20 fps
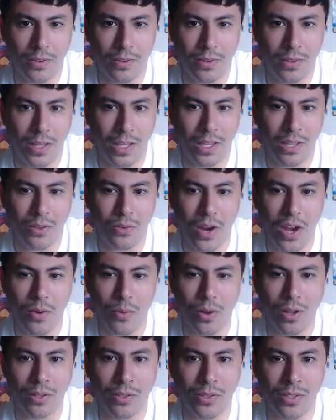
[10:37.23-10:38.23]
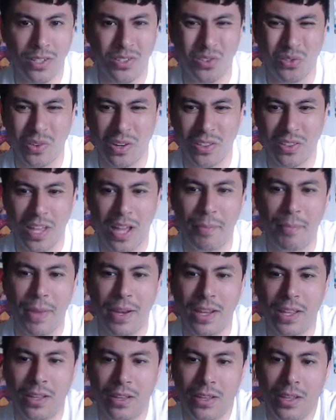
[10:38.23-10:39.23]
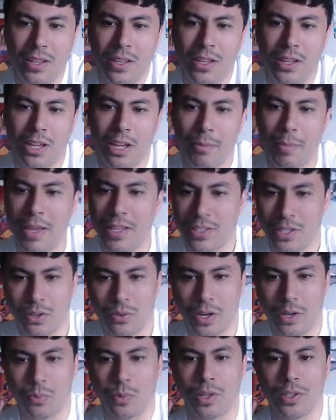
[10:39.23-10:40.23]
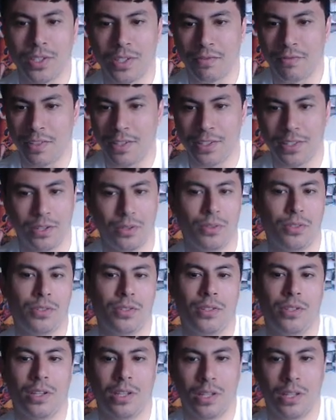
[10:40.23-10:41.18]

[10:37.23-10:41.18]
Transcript: The grade 1s, there's not really that many amazing grade 1s in V series